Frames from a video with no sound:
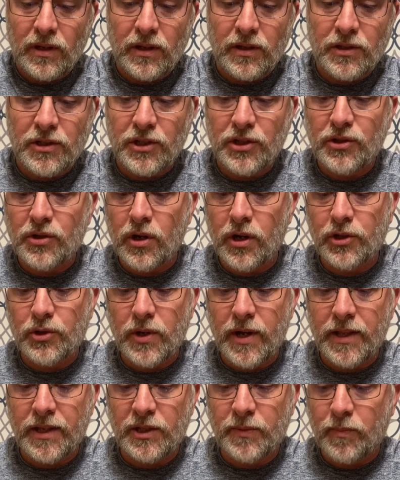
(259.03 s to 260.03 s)
just started
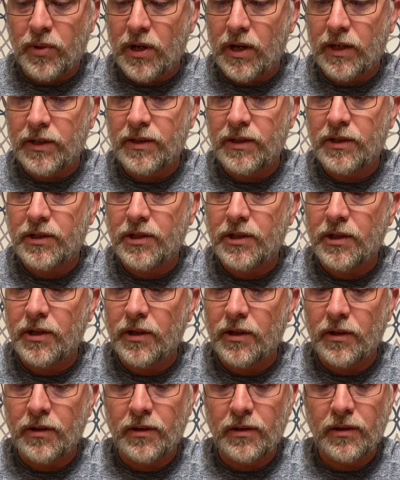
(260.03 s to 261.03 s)
trying these pods this
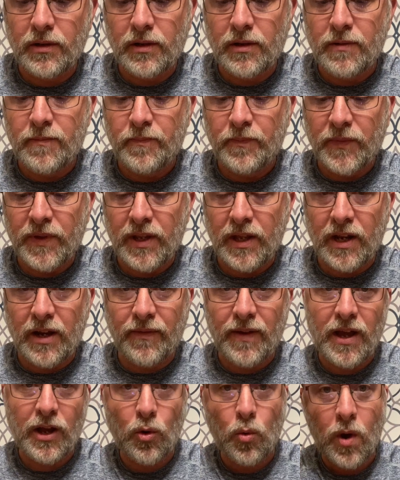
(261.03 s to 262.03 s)
year, and I've
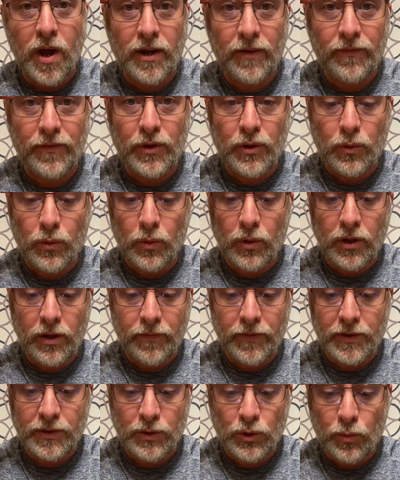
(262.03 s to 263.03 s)
had quite a few
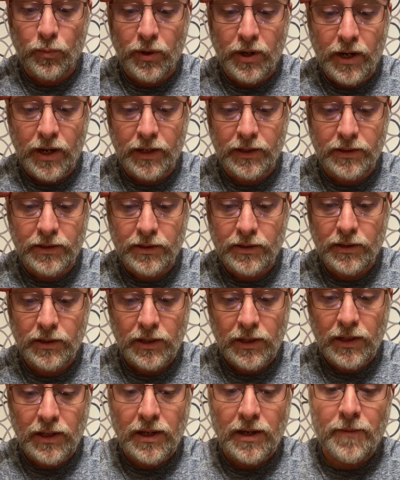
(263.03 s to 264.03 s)
of the super hots.
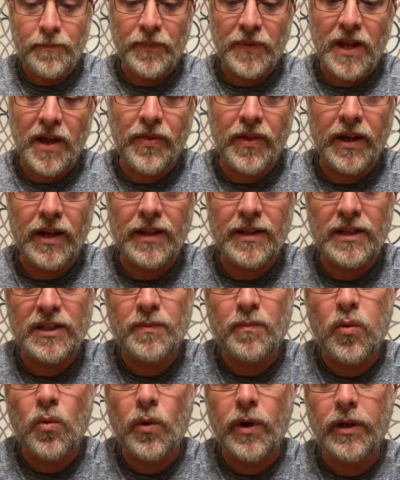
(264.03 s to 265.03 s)
I think at this
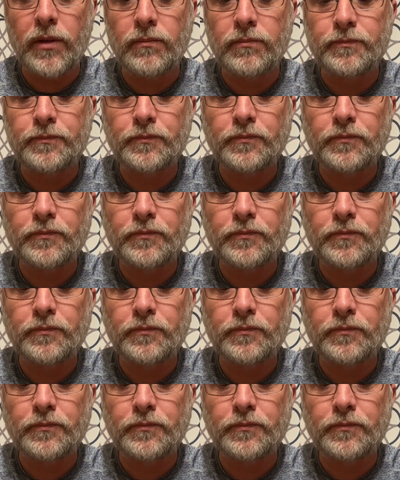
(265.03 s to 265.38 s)
point